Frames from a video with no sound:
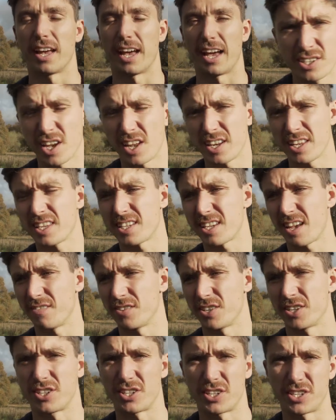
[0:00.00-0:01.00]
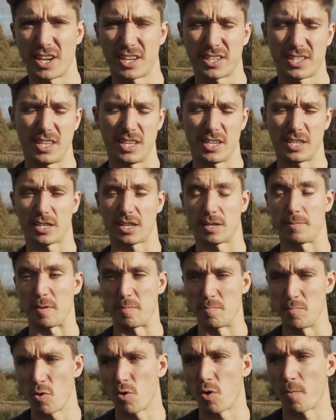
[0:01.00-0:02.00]
Certainly this evidence suggests that it's gonna be
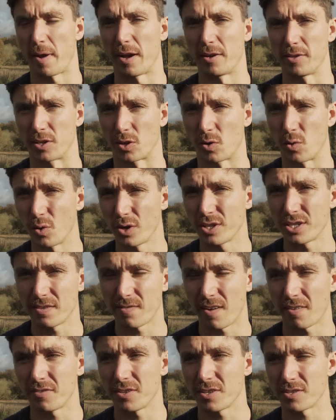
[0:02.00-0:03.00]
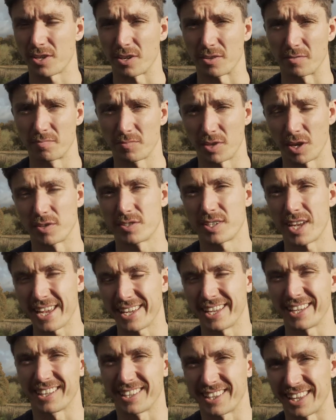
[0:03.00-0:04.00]
more about the quality of effort, so you know,
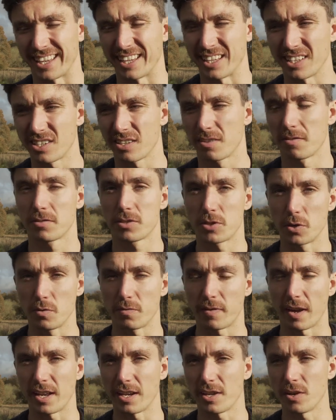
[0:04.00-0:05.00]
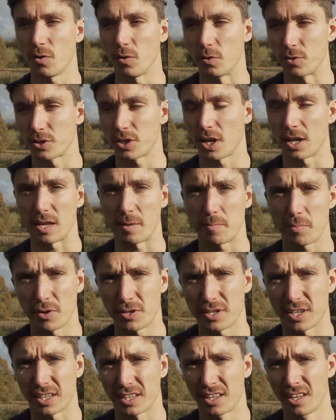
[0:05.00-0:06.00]
taking things to failure or certainly
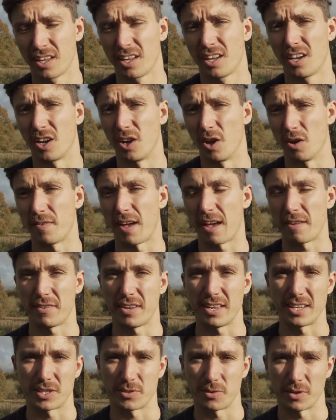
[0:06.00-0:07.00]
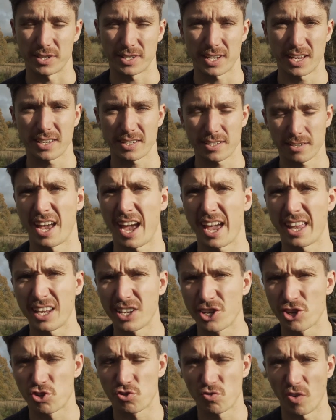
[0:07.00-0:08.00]
putting a lot of effort into our sets,
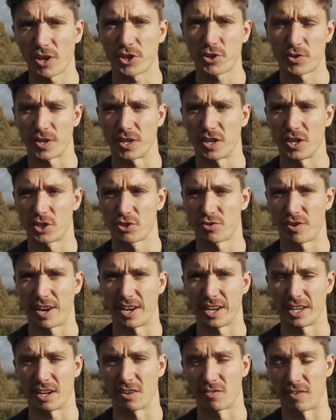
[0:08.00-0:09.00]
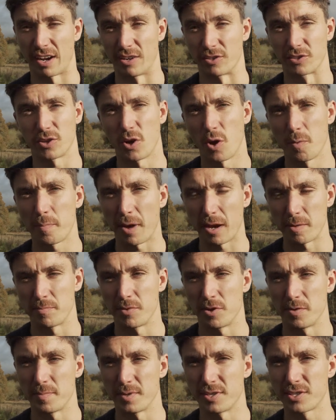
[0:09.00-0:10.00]
and then structuring our training around compound
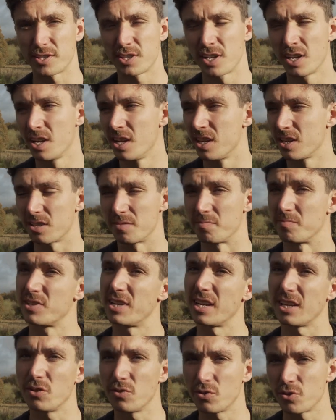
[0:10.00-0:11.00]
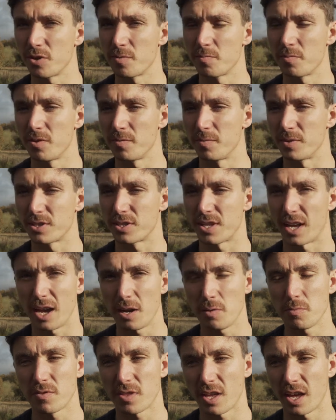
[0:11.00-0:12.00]
movements, some single joint movements to
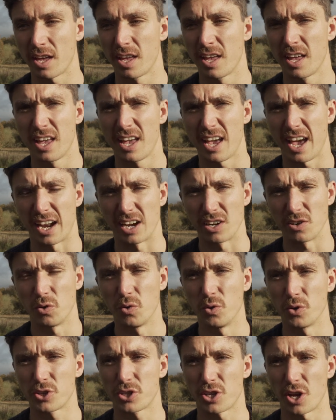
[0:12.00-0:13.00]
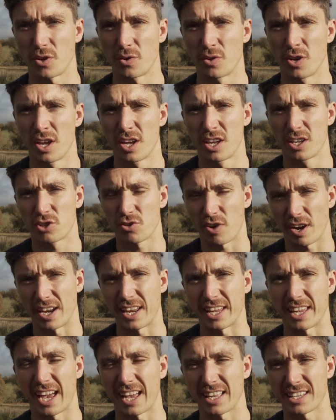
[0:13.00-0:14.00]
help with that, and then also
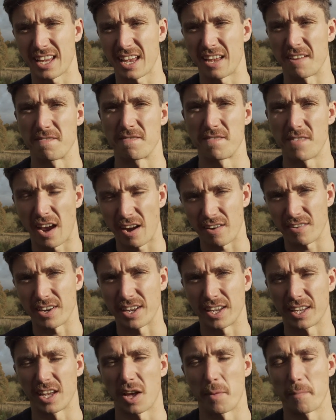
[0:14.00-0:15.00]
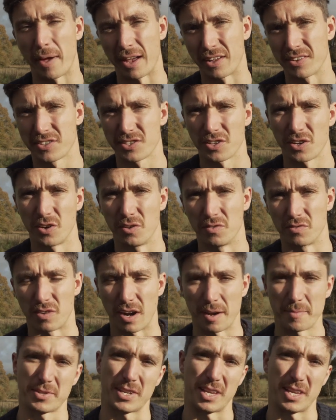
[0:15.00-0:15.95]
training at a varying amount of rep